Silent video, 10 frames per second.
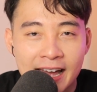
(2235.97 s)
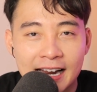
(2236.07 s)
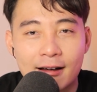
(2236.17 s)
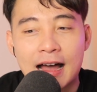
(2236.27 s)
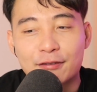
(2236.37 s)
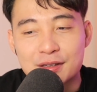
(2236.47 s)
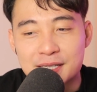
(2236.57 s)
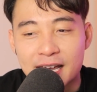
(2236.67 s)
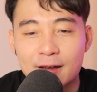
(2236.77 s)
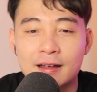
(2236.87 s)
and I have to
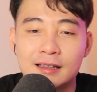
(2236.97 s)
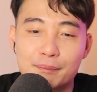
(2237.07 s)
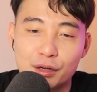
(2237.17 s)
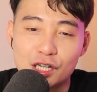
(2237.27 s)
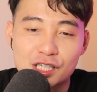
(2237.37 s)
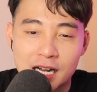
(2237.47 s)
say, in the British